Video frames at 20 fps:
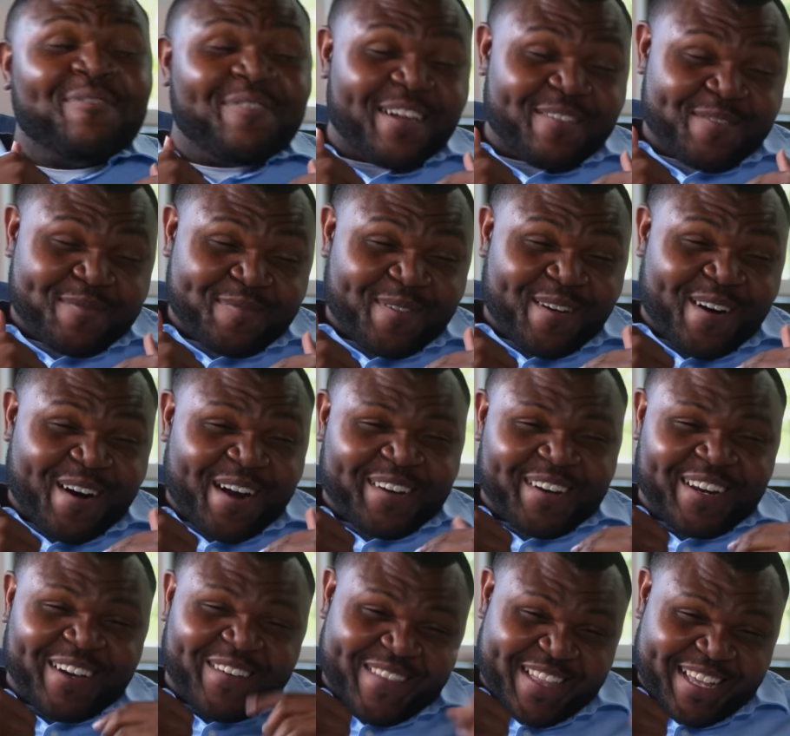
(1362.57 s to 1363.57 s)
favorite
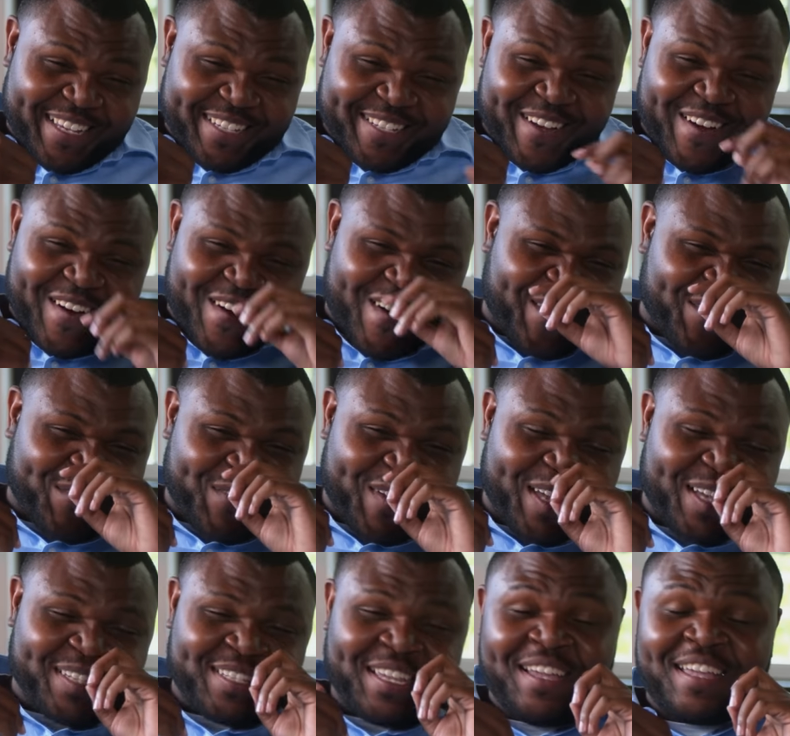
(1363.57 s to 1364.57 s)
part of that song
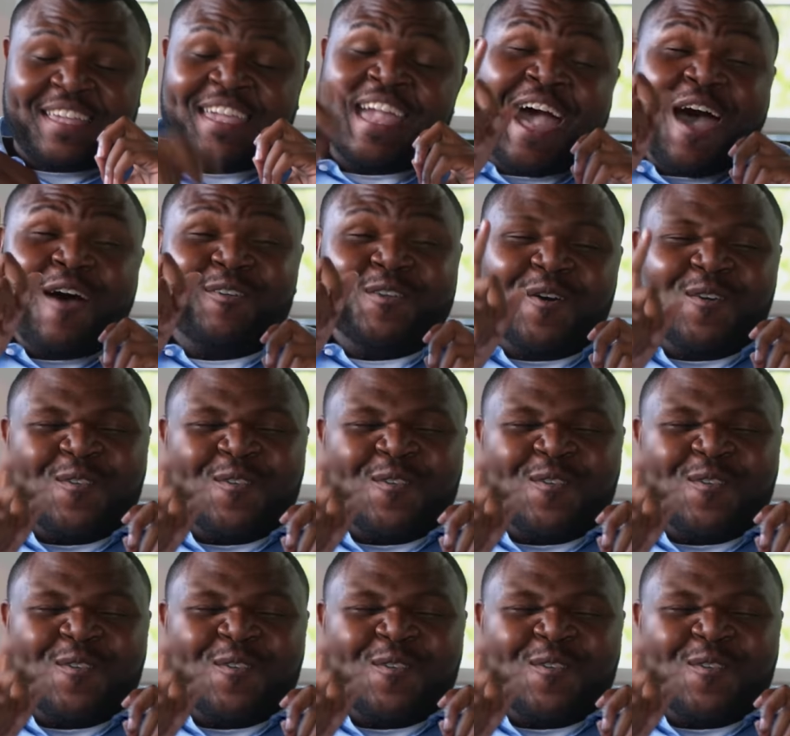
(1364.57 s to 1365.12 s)
is count